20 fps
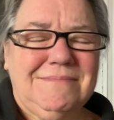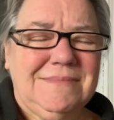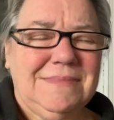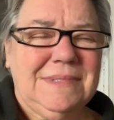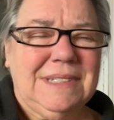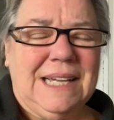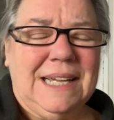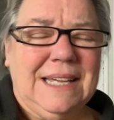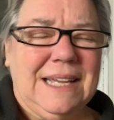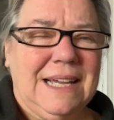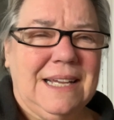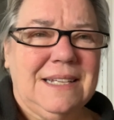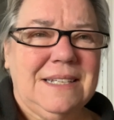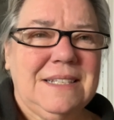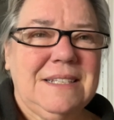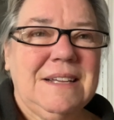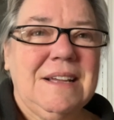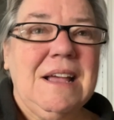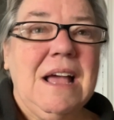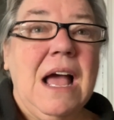I
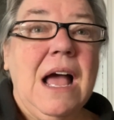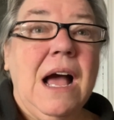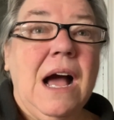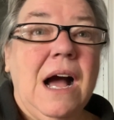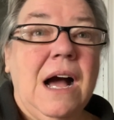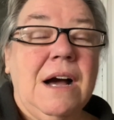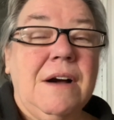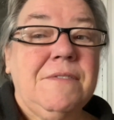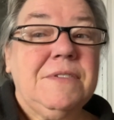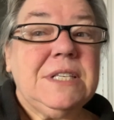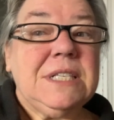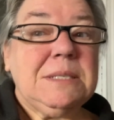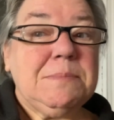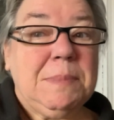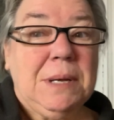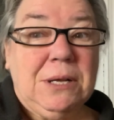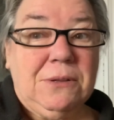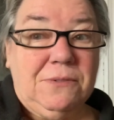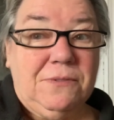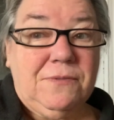guess, of
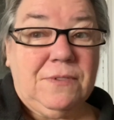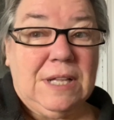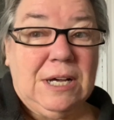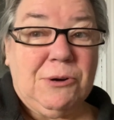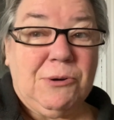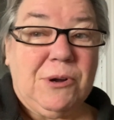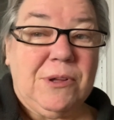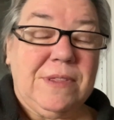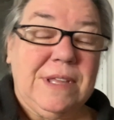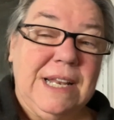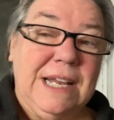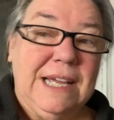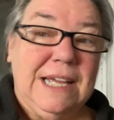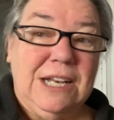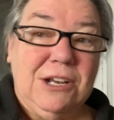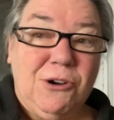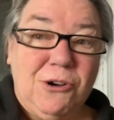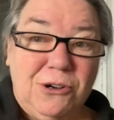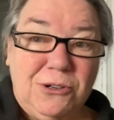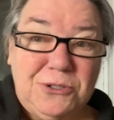spelt flour that I
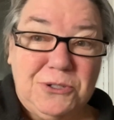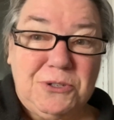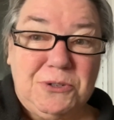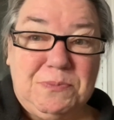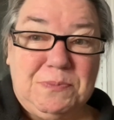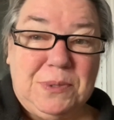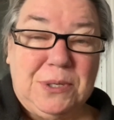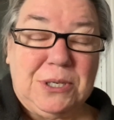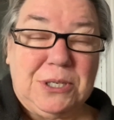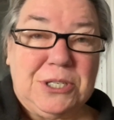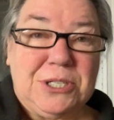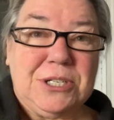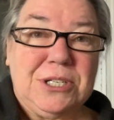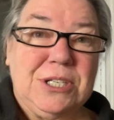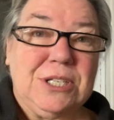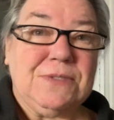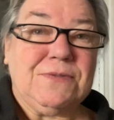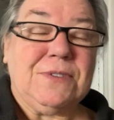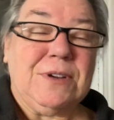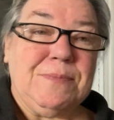had also
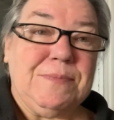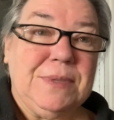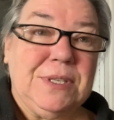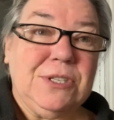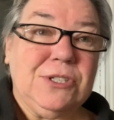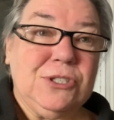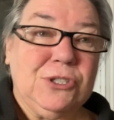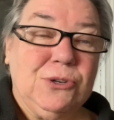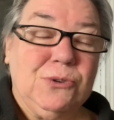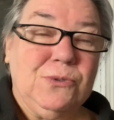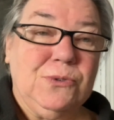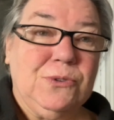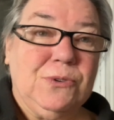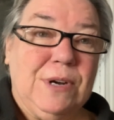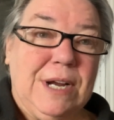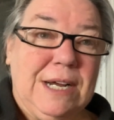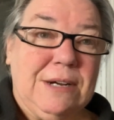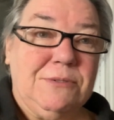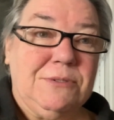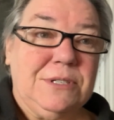purchased from the
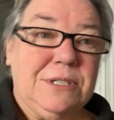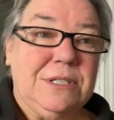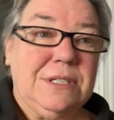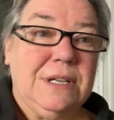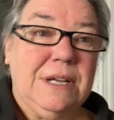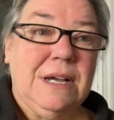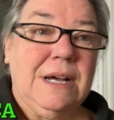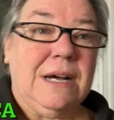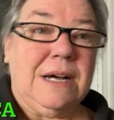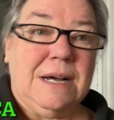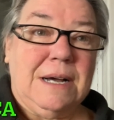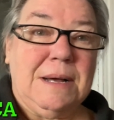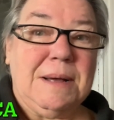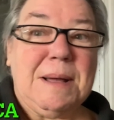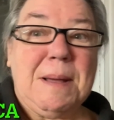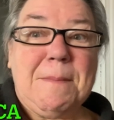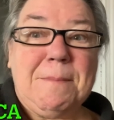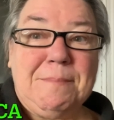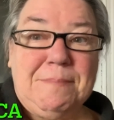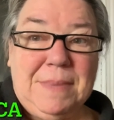stoneground
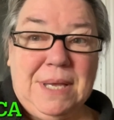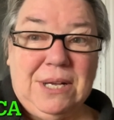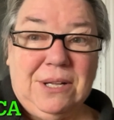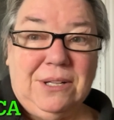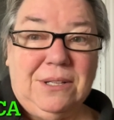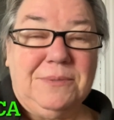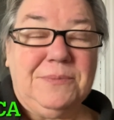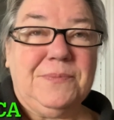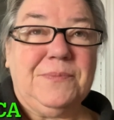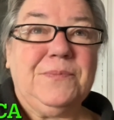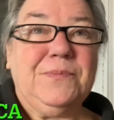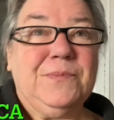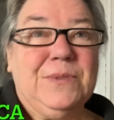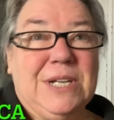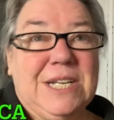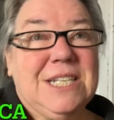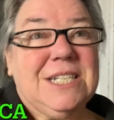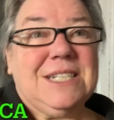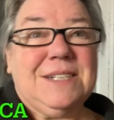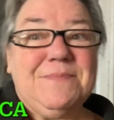mill,
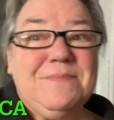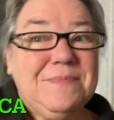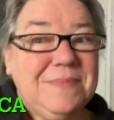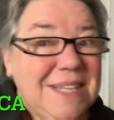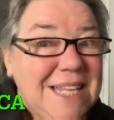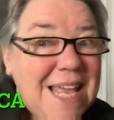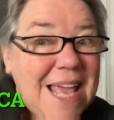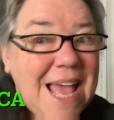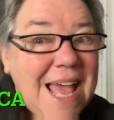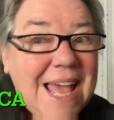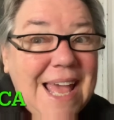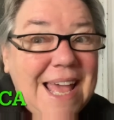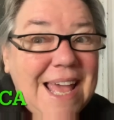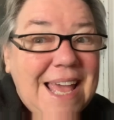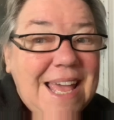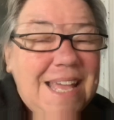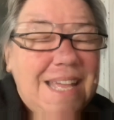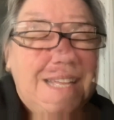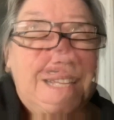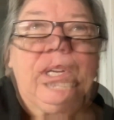which,
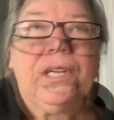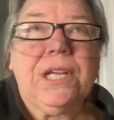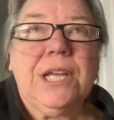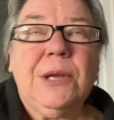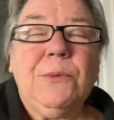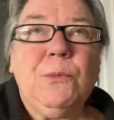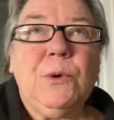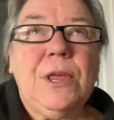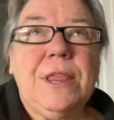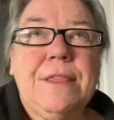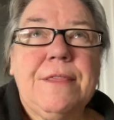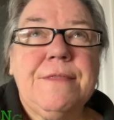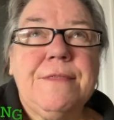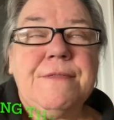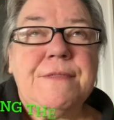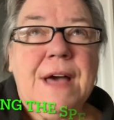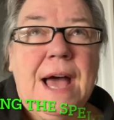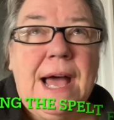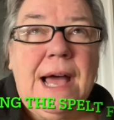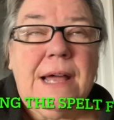yay! So working with
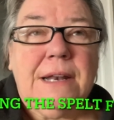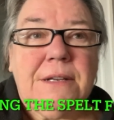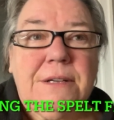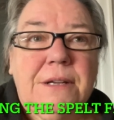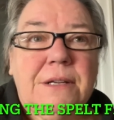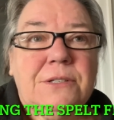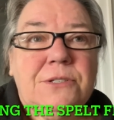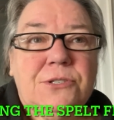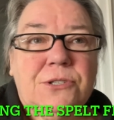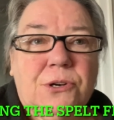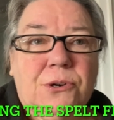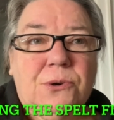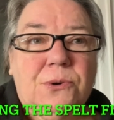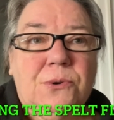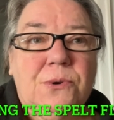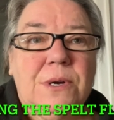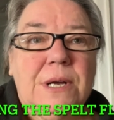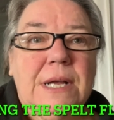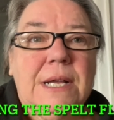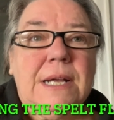that
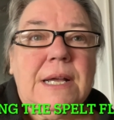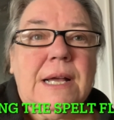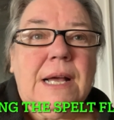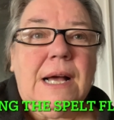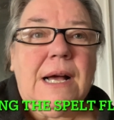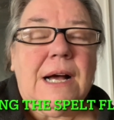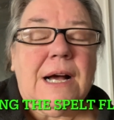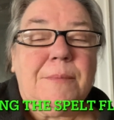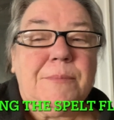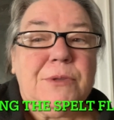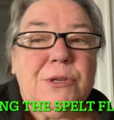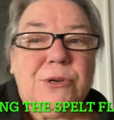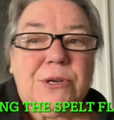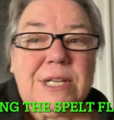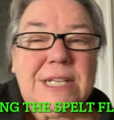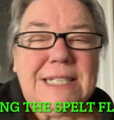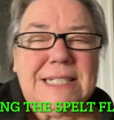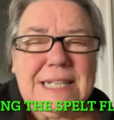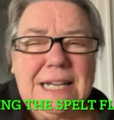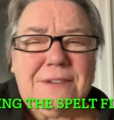dough, you
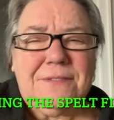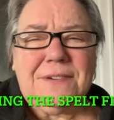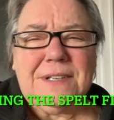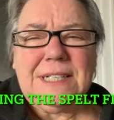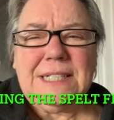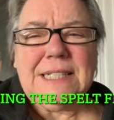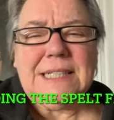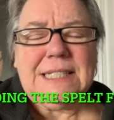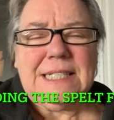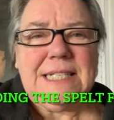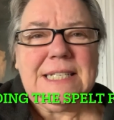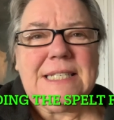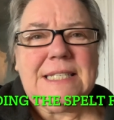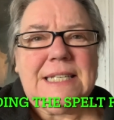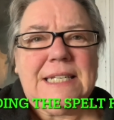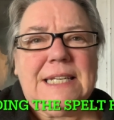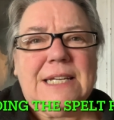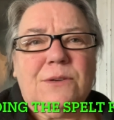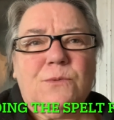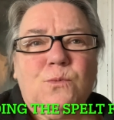could definitely
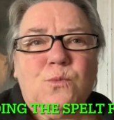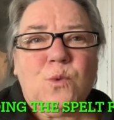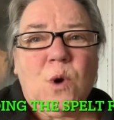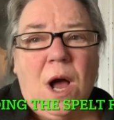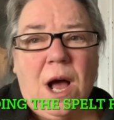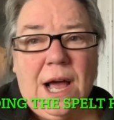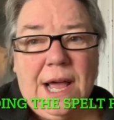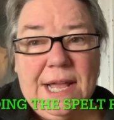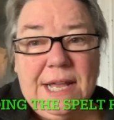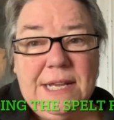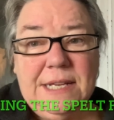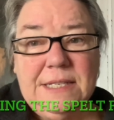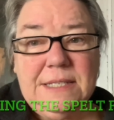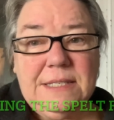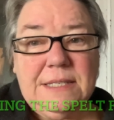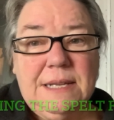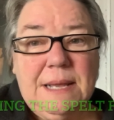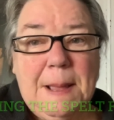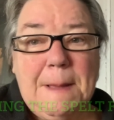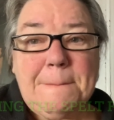see it
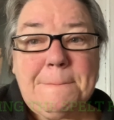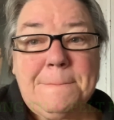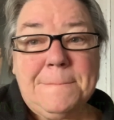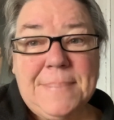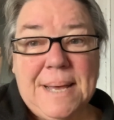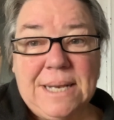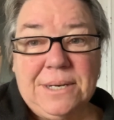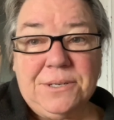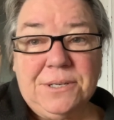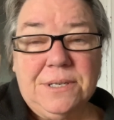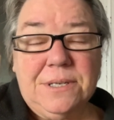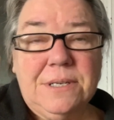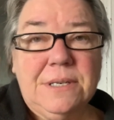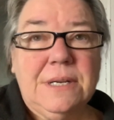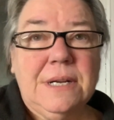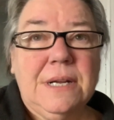rise better,